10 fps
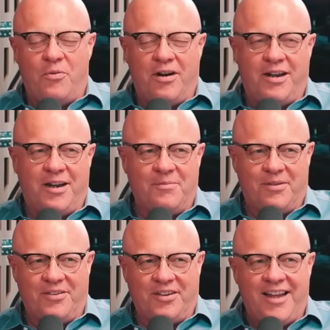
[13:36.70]
At you guys are
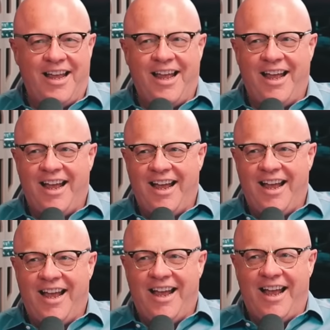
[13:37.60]
wild. That was
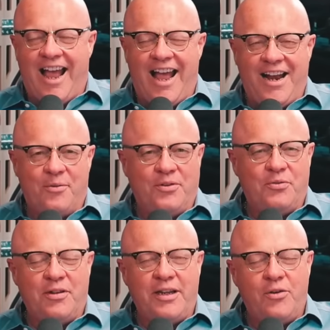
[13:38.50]
crazy, and it
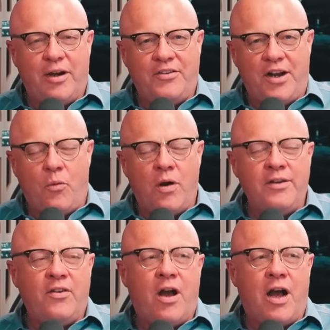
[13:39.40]
was really crazy. And at
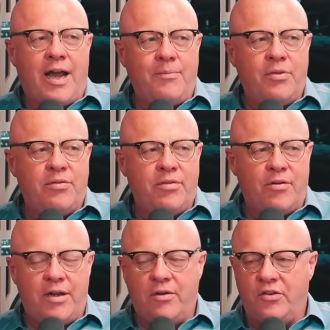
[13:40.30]
one time,
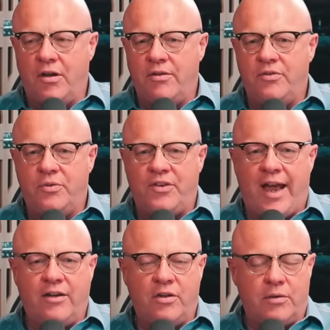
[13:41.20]
30 years ago, this was
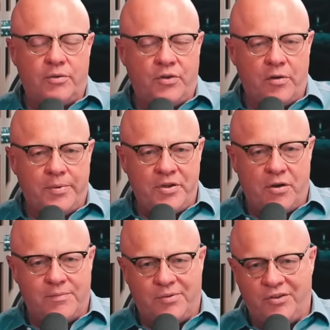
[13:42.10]
actually when it was an open
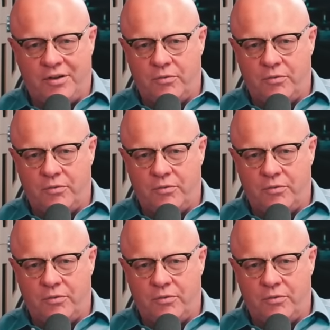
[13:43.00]
yard prison.